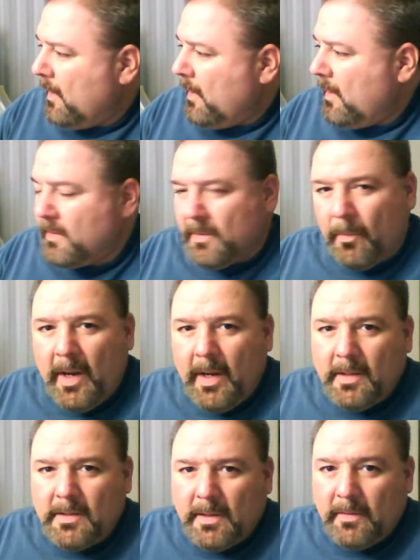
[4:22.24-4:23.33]
It's
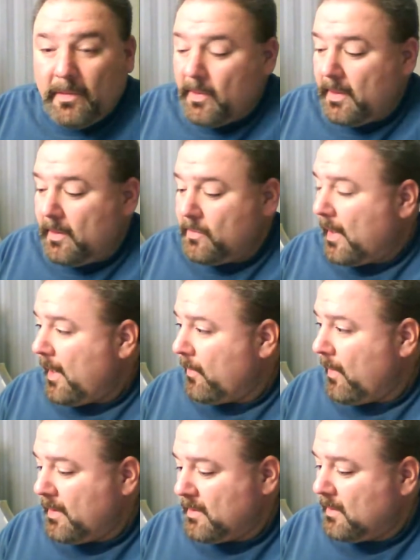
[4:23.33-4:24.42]
amazing if you're into drag
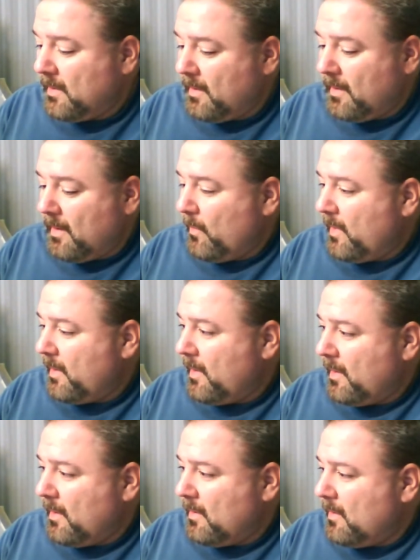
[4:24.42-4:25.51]
racing. I mean,
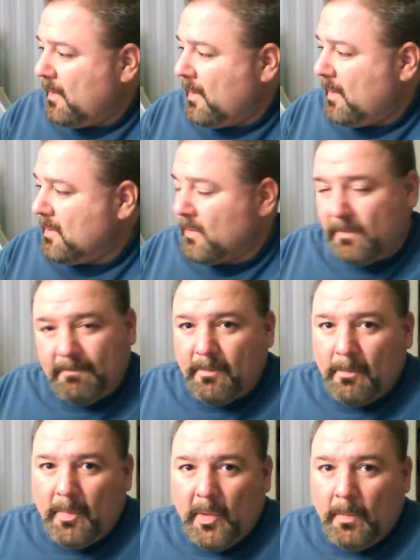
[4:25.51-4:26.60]
he just
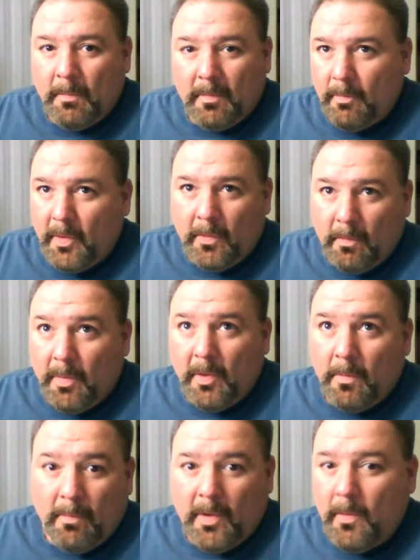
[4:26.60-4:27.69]
boom, boom, boom,
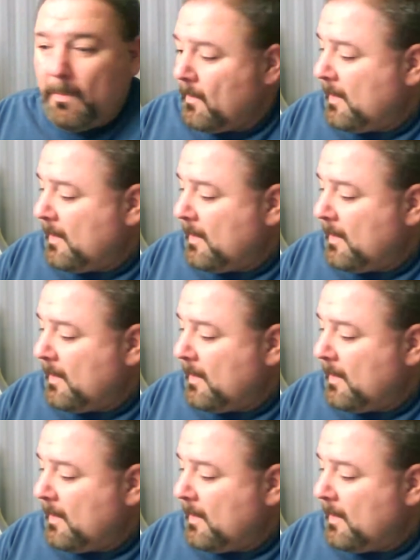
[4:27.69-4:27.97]
boom.